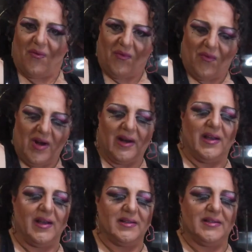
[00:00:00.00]

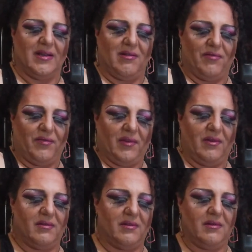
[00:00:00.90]
Really hard to take off.
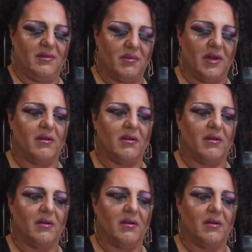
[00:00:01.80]
Oh my